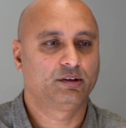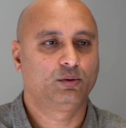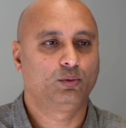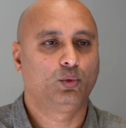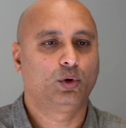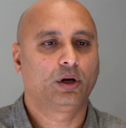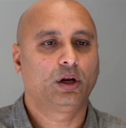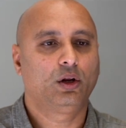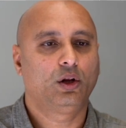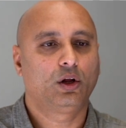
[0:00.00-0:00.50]
What
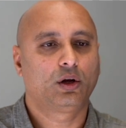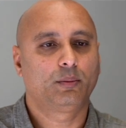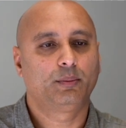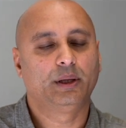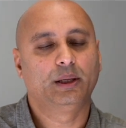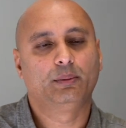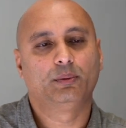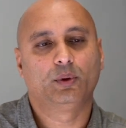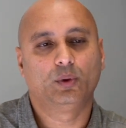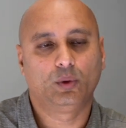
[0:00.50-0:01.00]
a lot of
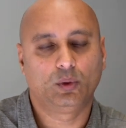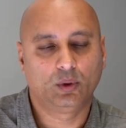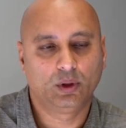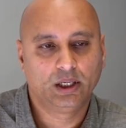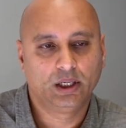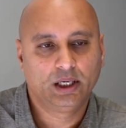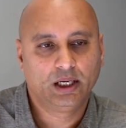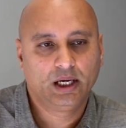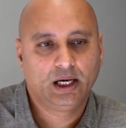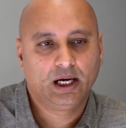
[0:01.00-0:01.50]
people
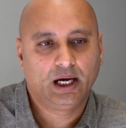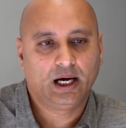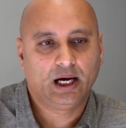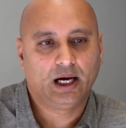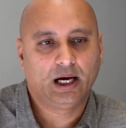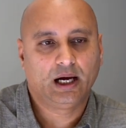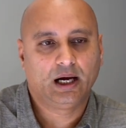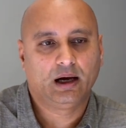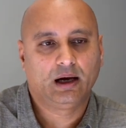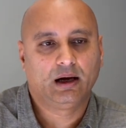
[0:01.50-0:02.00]

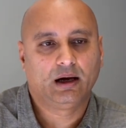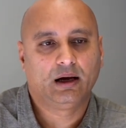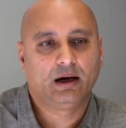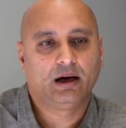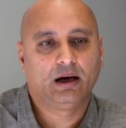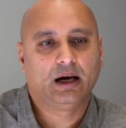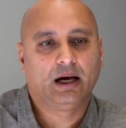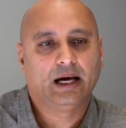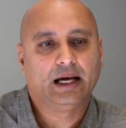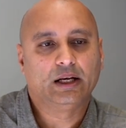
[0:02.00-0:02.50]
are
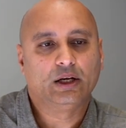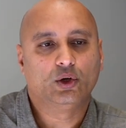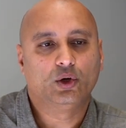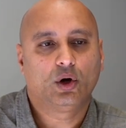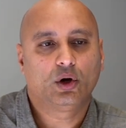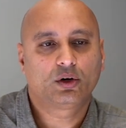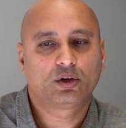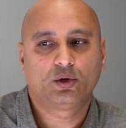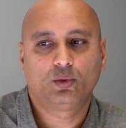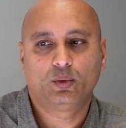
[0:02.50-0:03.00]

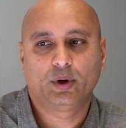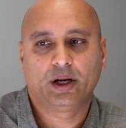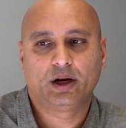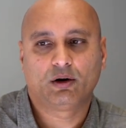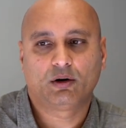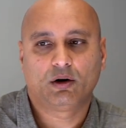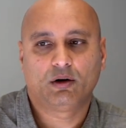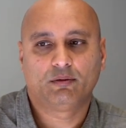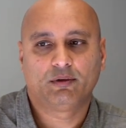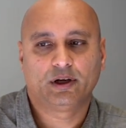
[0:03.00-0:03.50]
not aware
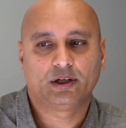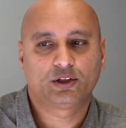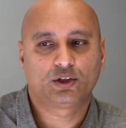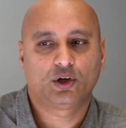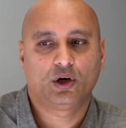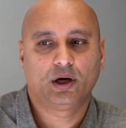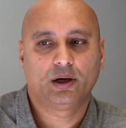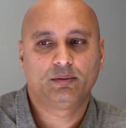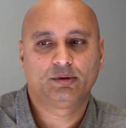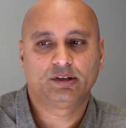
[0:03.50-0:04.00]
of at
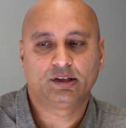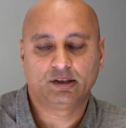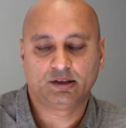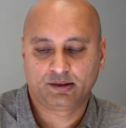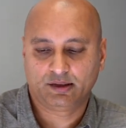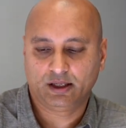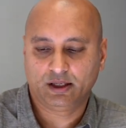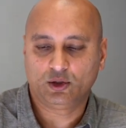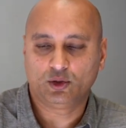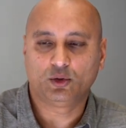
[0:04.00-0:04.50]
times is
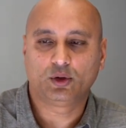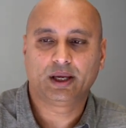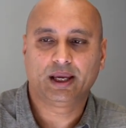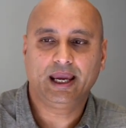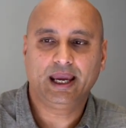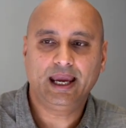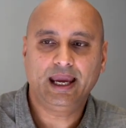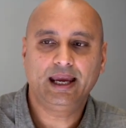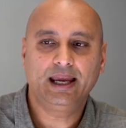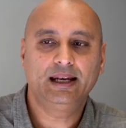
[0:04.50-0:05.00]
that you
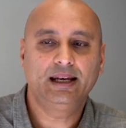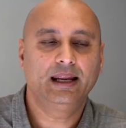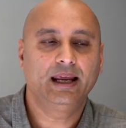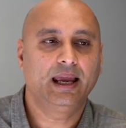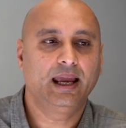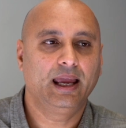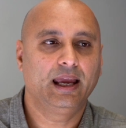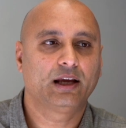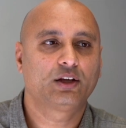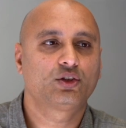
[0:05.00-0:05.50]
can
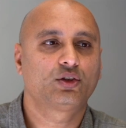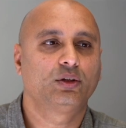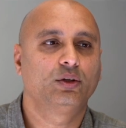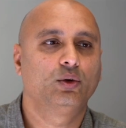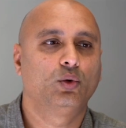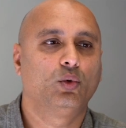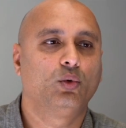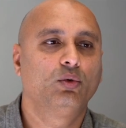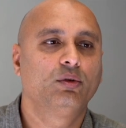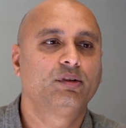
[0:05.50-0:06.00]
actually
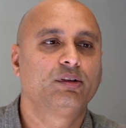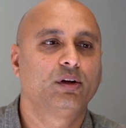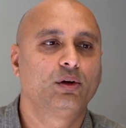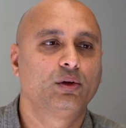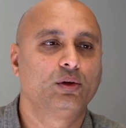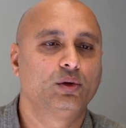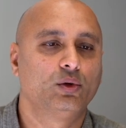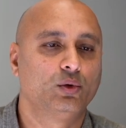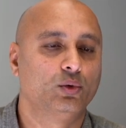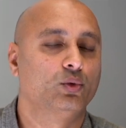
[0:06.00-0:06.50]
also
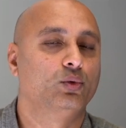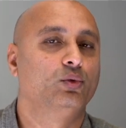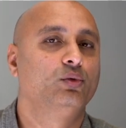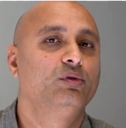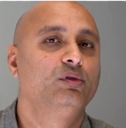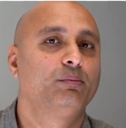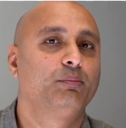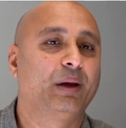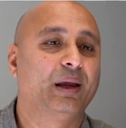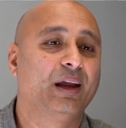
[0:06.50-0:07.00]
use
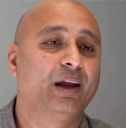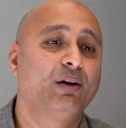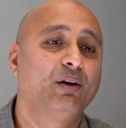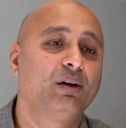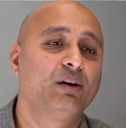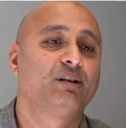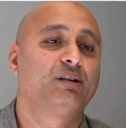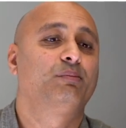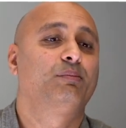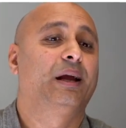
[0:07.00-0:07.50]

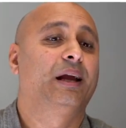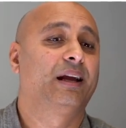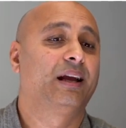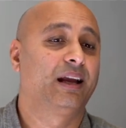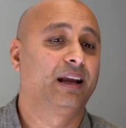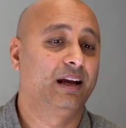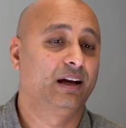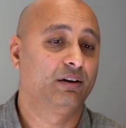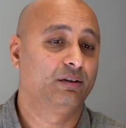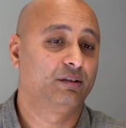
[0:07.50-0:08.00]
parents' bank
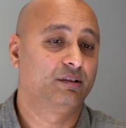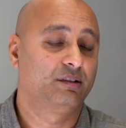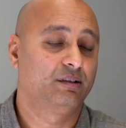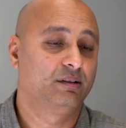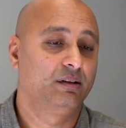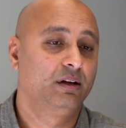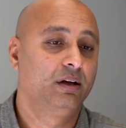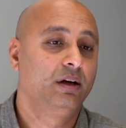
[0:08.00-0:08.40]
accounts.